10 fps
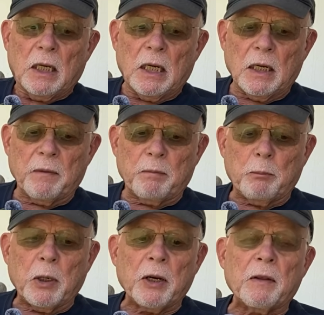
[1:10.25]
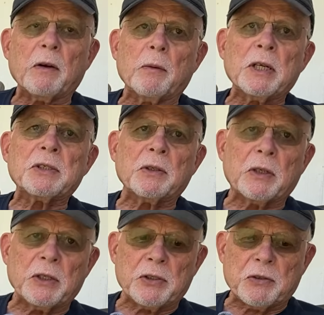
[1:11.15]
Part of the original
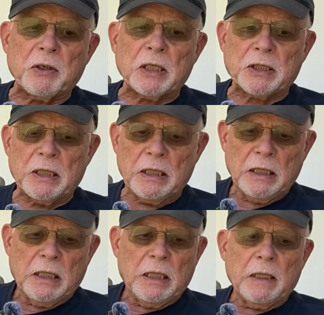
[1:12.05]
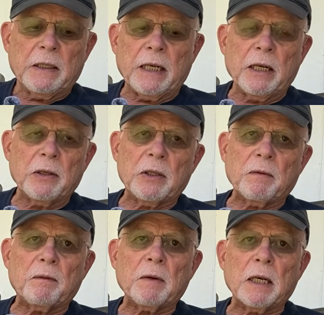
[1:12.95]
construction that held the